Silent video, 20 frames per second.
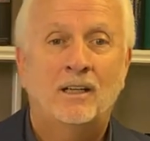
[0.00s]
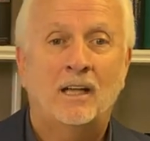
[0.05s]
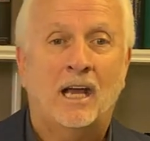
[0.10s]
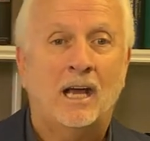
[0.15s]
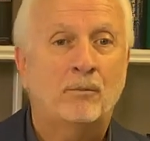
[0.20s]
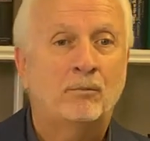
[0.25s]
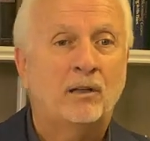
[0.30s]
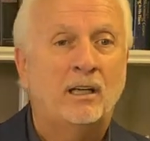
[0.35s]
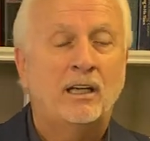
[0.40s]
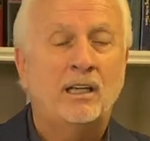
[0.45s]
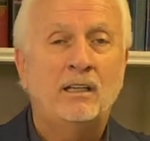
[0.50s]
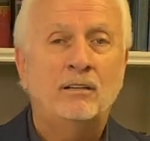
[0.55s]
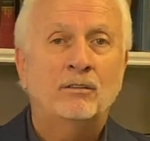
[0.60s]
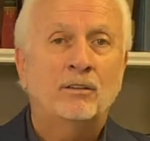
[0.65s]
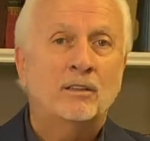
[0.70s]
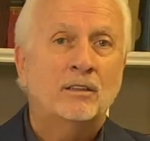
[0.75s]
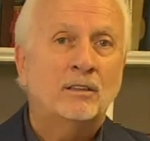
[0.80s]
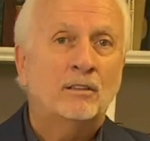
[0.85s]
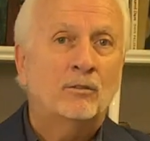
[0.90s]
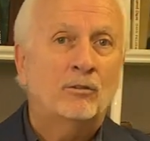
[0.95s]
I
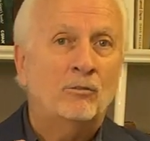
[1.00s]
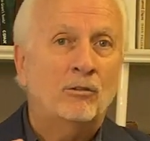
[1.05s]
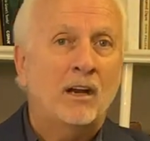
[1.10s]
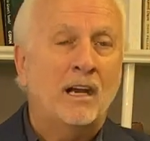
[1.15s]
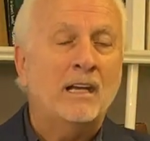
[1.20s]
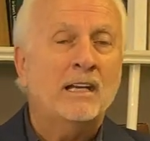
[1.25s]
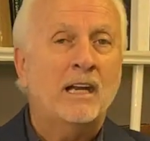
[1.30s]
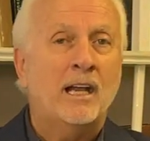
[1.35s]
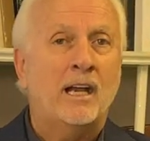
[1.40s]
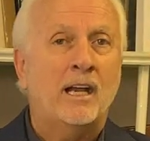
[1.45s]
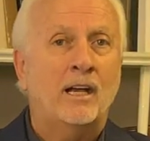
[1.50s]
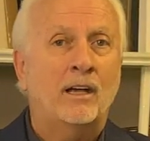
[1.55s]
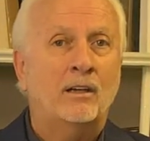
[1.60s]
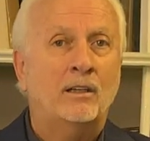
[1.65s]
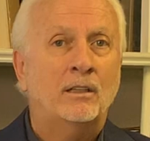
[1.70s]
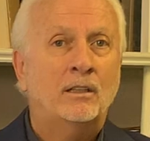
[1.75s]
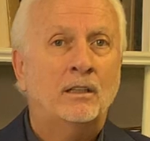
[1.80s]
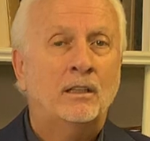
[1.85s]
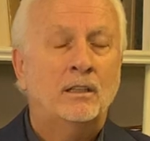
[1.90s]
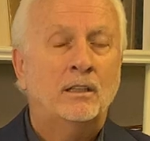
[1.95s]
believe right now
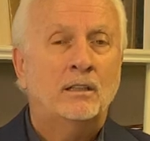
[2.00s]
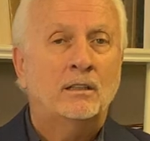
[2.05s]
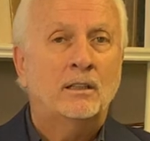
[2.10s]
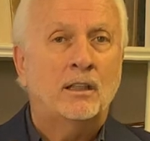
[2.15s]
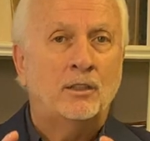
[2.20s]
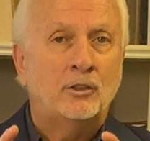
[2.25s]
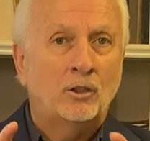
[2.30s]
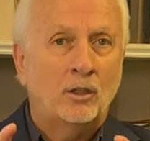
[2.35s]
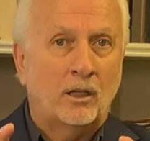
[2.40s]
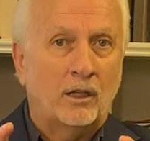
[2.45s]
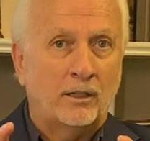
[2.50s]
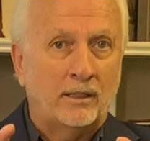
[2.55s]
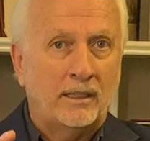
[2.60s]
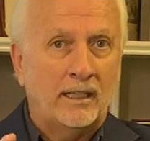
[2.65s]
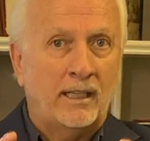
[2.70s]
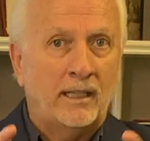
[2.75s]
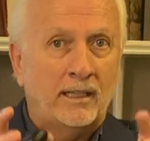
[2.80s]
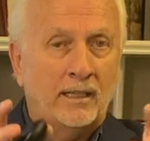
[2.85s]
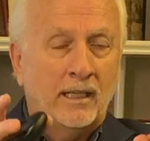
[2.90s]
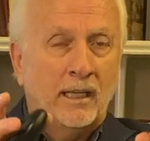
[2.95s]
that you ought to
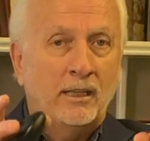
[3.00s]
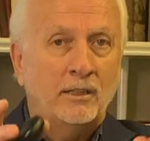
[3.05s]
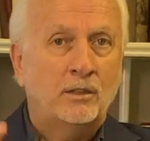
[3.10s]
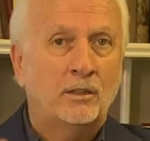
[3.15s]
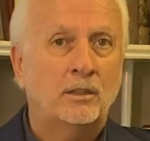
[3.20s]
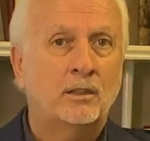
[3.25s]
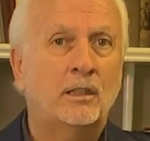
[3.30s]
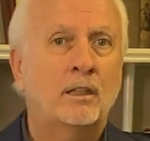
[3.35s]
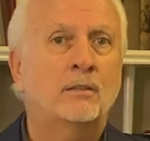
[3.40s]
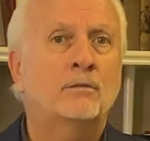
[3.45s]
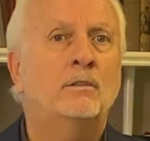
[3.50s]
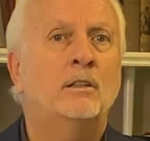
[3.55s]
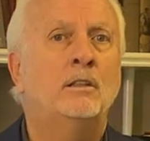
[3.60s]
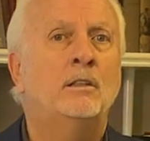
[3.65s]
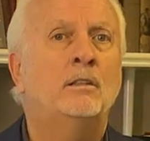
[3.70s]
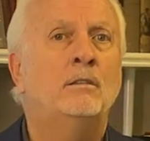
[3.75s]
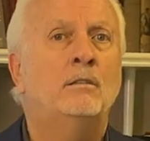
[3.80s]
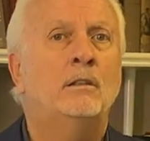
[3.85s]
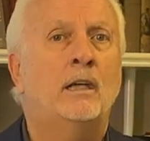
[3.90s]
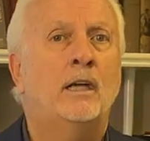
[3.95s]
dedicate yourself to
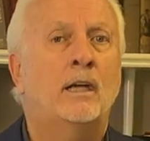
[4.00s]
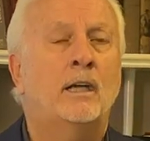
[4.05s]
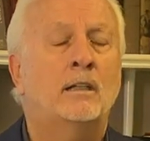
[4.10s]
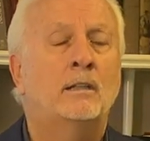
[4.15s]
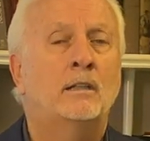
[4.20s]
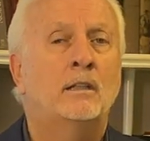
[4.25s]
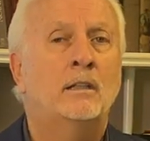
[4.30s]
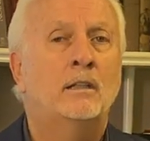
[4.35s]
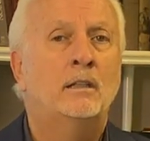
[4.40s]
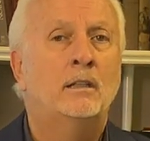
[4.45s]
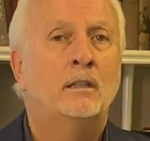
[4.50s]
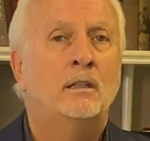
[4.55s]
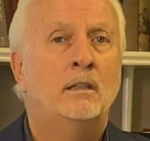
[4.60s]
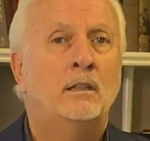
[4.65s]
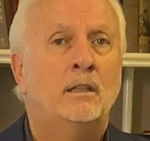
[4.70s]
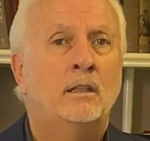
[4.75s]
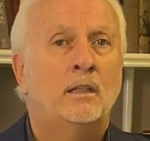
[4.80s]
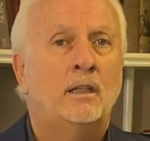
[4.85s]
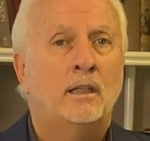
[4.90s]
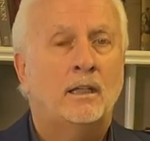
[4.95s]
do that.
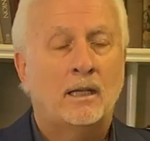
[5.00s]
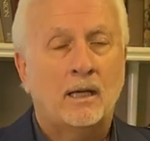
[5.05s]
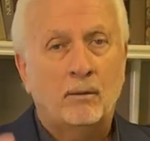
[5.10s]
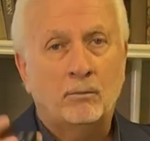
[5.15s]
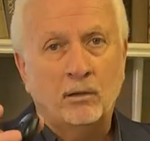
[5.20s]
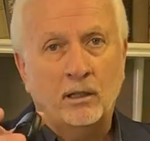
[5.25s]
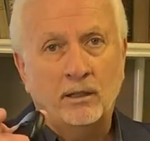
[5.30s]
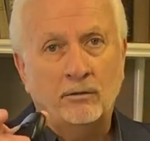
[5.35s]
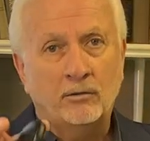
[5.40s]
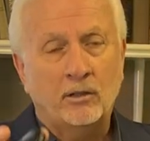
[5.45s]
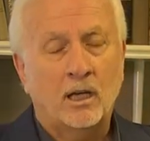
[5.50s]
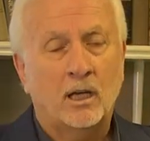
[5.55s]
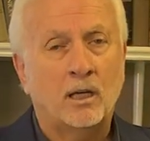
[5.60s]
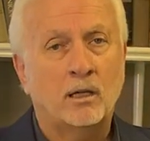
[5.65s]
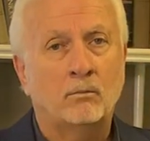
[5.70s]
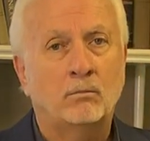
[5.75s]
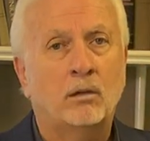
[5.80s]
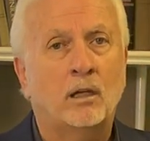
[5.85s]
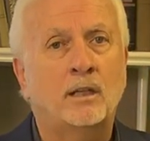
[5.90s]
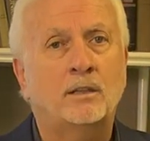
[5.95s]
And I believe God
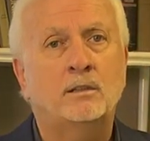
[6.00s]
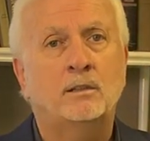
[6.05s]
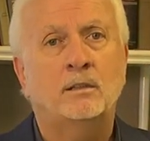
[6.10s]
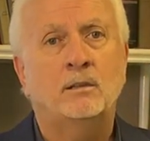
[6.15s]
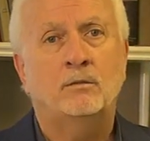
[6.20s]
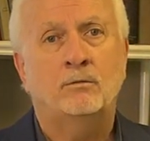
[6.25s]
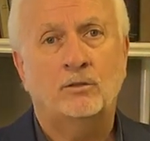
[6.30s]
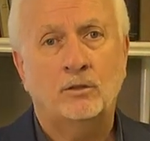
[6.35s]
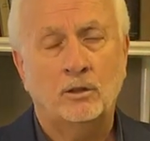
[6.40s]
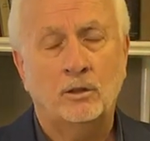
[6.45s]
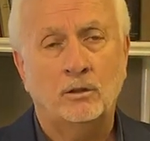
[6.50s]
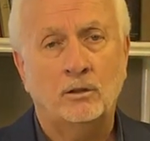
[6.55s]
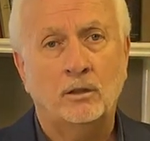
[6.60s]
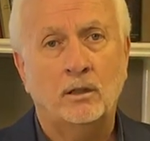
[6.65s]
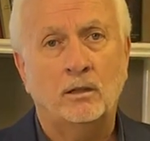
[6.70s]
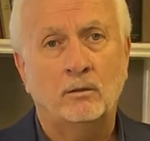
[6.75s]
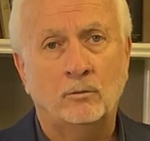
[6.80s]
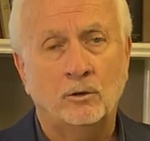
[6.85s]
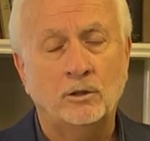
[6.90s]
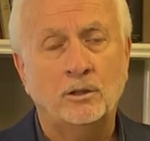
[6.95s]
will bless you for doing
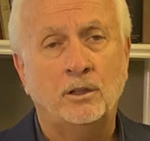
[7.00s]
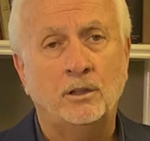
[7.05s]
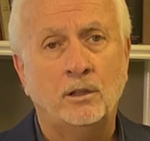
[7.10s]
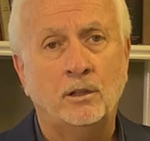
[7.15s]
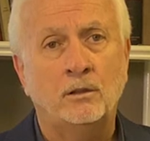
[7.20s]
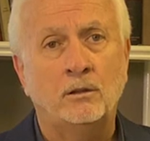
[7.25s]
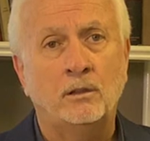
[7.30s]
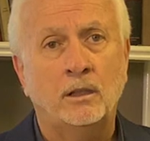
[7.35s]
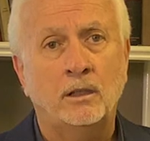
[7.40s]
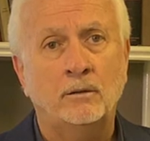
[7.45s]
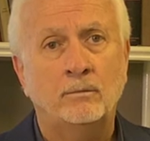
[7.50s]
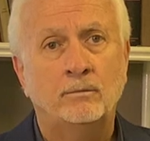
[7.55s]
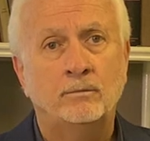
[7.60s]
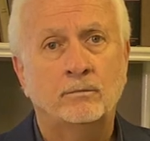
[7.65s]
it. Would you do it?